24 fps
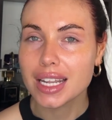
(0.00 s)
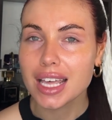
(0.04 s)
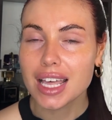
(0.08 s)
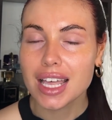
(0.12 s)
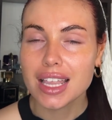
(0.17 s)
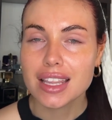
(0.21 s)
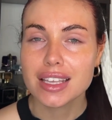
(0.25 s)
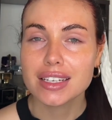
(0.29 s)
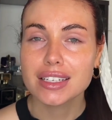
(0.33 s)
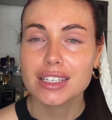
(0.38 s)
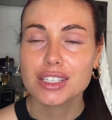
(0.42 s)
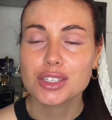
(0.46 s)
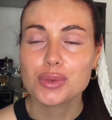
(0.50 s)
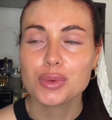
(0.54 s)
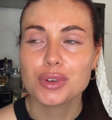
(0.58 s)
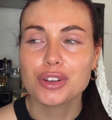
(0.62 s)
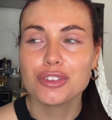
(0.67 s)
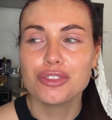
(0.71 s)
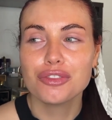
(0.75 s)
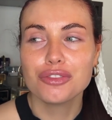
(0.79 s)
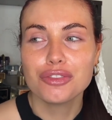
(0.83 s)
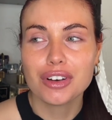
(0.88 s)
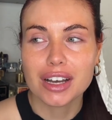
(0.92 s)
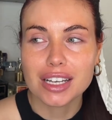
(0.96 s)
that doesn't want to
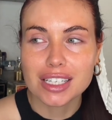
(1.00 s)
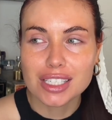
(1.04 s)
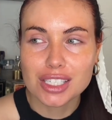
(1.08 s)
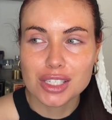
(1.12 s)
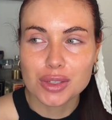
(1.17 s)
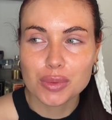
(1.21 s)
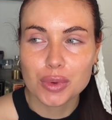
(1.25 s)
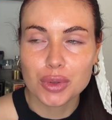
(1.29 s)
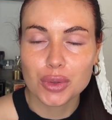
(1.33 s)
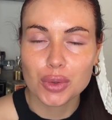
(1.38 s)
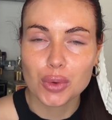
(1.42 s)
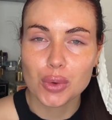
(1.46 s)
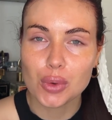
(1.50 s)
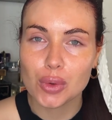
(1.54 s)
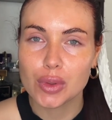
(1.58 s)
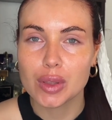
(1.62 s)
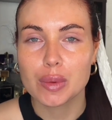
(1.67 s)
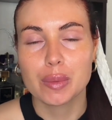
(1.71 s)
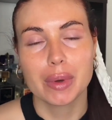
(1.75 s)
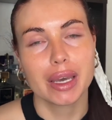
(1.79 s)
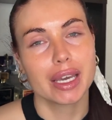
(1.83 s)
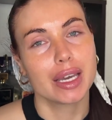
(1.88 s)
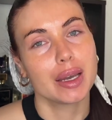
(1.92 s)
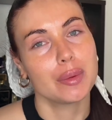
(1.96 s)
fuss with all the
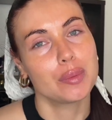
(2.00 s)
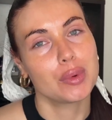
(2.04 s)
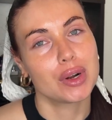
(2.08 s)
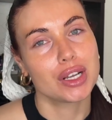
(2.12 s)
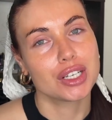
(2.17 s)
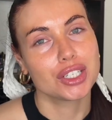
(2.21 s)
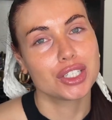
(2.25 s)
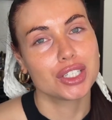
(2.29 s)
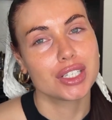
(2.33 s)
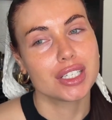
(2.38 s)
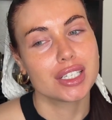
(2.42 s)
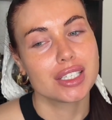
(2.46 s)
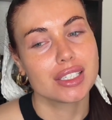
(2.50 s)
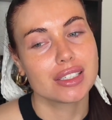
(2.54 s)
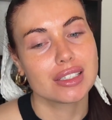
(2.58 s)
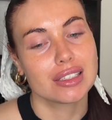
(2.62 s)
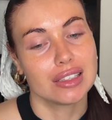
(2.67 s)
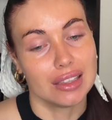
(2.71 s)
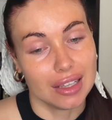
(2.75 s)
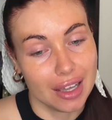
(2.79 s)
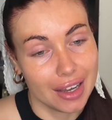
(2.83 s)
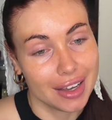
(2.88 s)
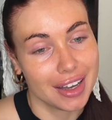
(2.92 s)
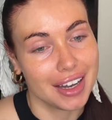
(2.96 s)
makeup brushes
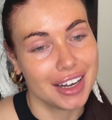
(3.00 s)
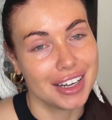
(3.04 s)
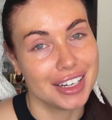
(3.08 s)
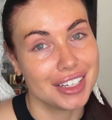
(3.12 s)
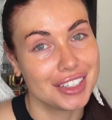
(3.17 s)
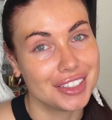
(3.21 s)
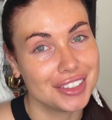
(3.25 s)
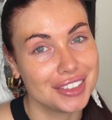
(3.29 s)
like I do.